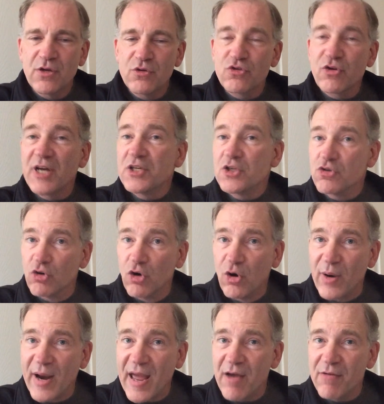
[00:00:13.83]
Try to
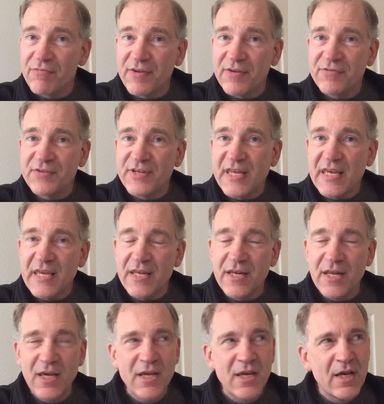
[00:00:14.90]
draw out
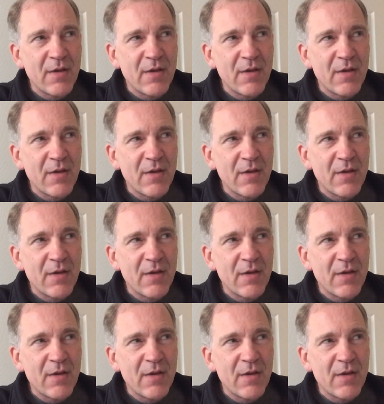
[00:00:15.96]
15